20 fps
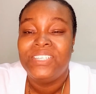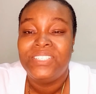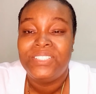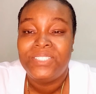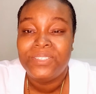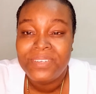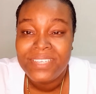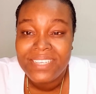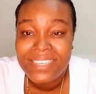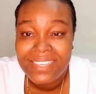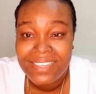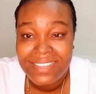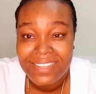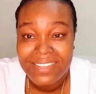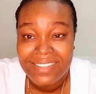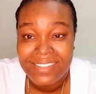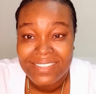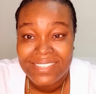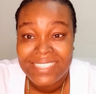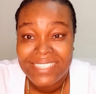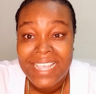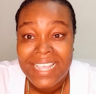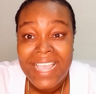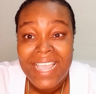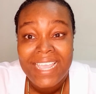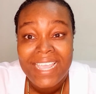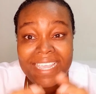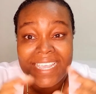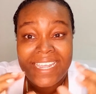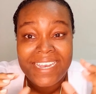doing Kegels
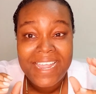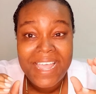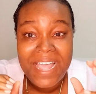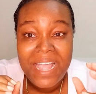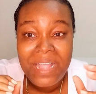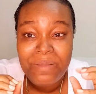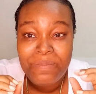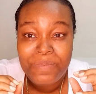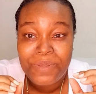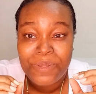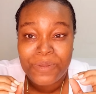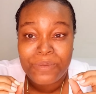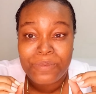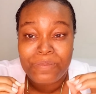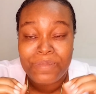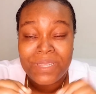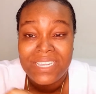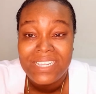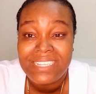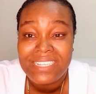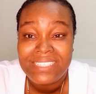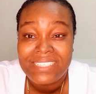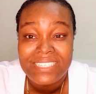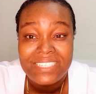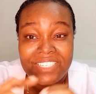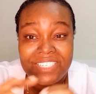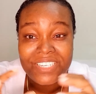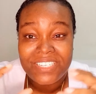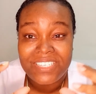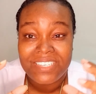can help you, because
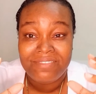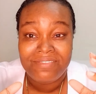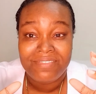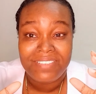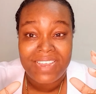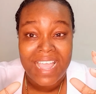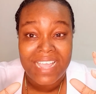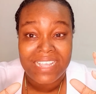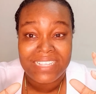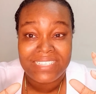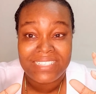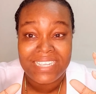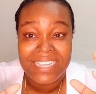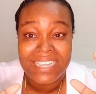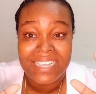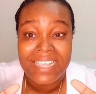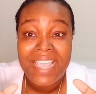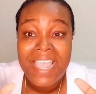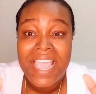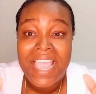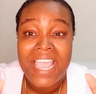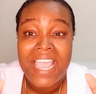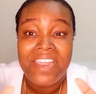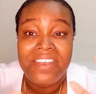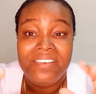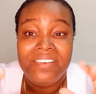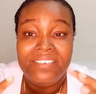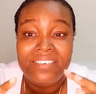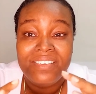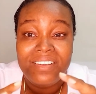it's just relaxing
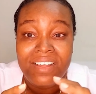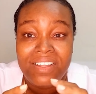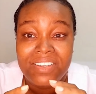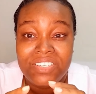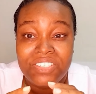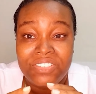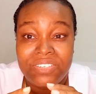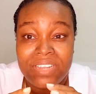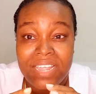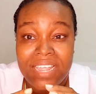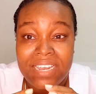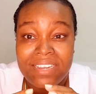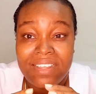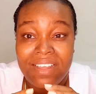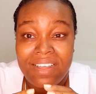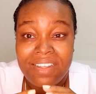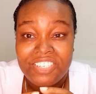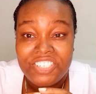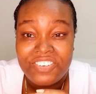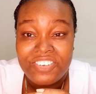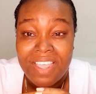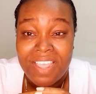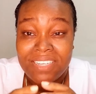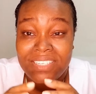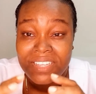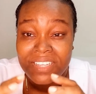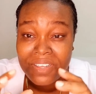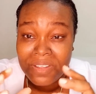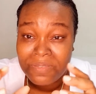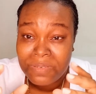and
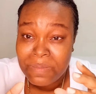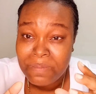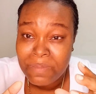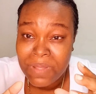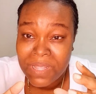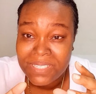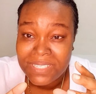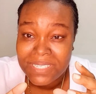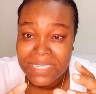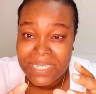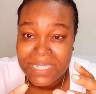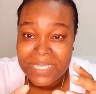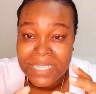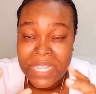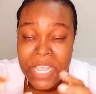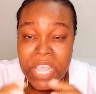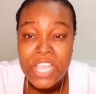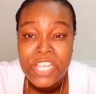contracting of the muscles.